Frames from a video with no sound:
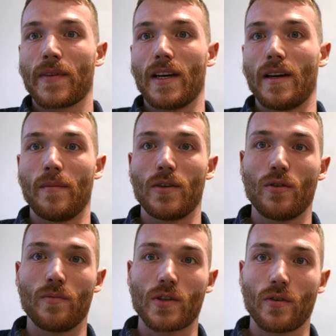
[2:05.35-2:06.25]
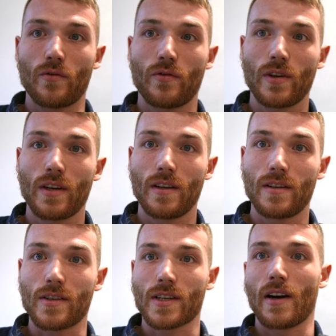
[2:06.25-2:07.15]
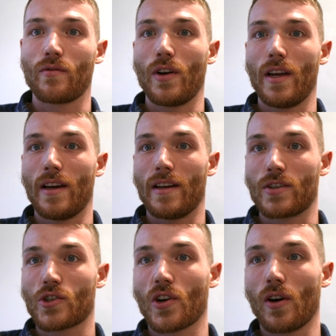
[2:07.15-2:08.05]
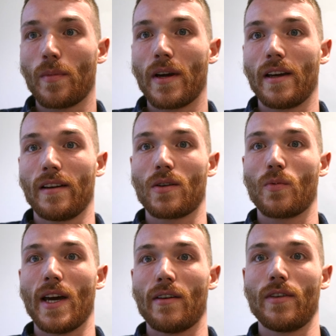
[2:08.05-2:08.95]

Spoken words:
in terms of discovery and scoping, that we